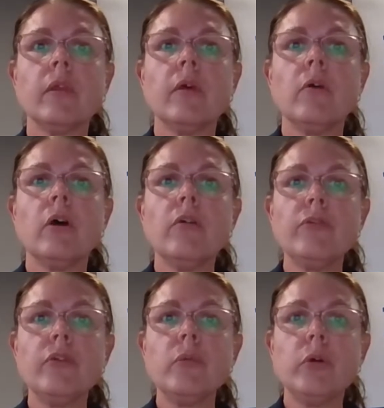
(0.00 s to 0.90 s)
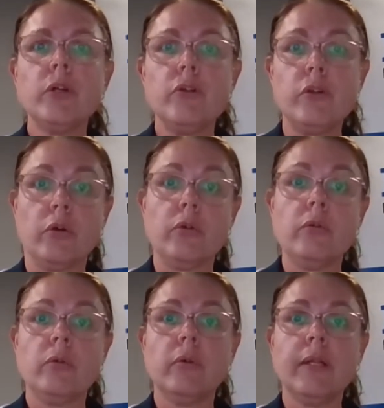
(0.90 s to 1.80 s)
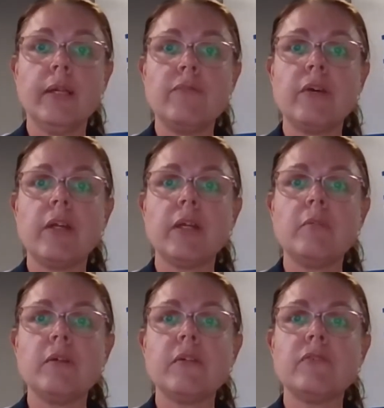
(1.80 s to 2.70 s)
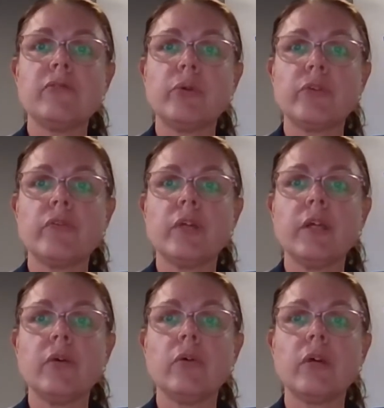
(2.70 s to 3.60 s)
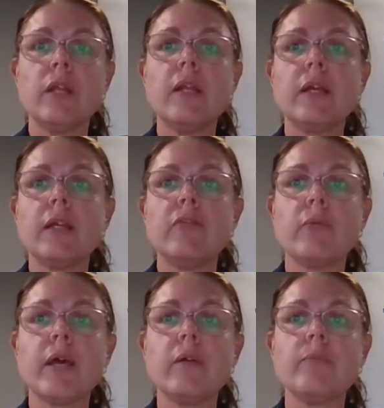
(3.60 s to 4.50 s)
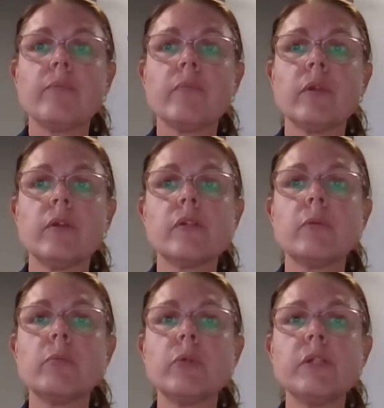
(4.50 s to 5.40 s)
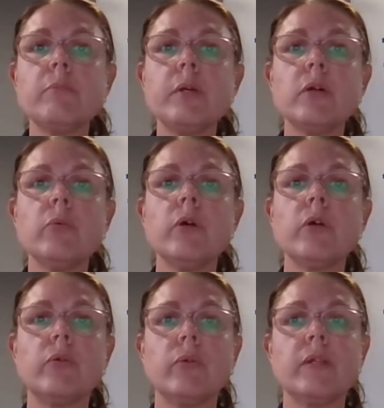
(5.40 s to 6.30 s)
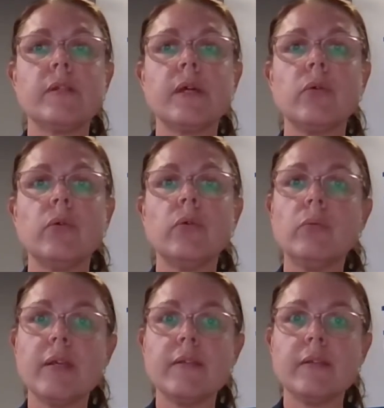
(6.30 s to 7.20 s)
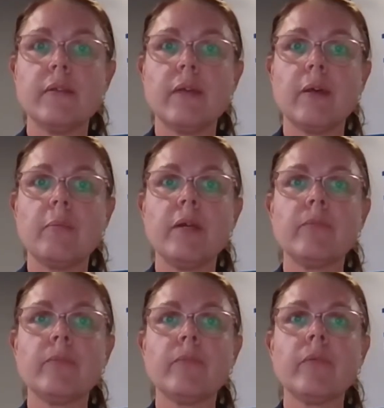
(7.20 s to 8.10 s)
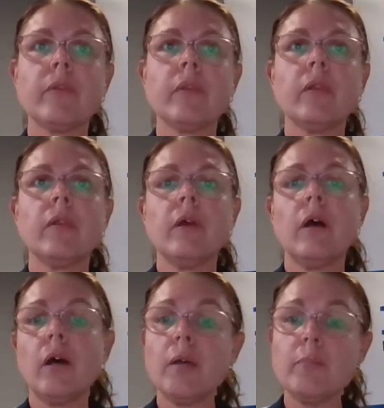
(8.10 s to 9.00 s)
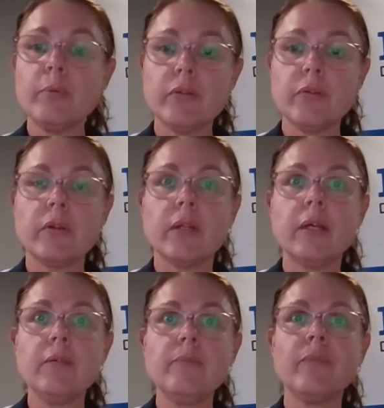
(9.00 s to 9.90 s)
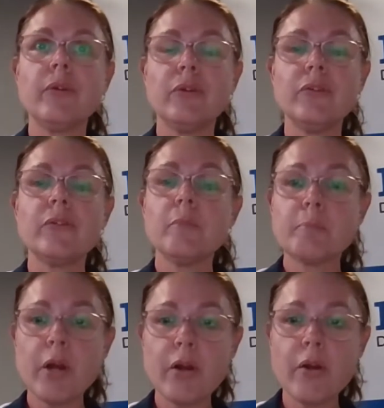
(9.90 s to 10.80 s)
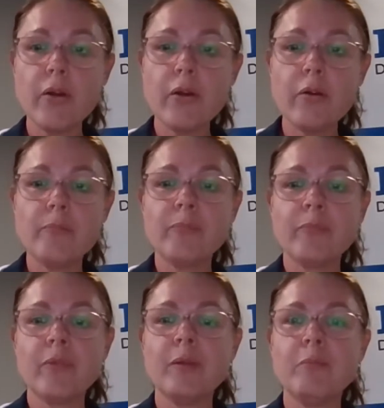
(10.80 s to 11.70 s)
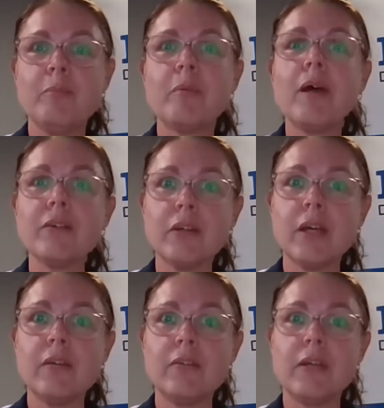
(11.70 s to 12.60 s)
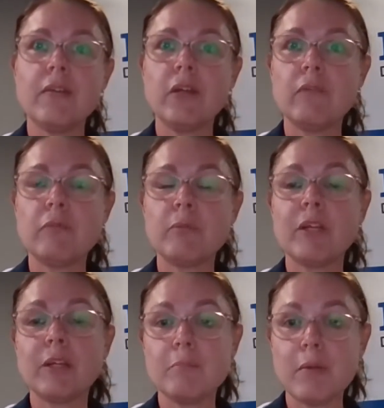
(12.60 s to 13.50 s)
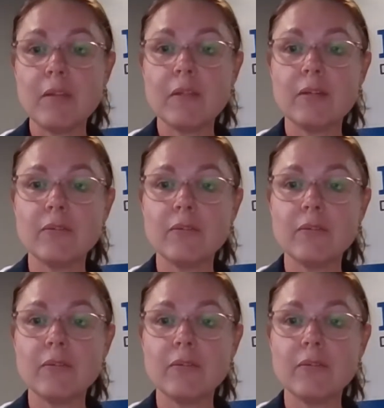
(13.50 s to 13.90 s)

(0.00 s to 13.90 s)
Often the word no or leave it can be said forcefully or in a negative way. So we want to pick a word or noise that always sounds happy. I personally use brrrr, but I understand that everybody can make that noise.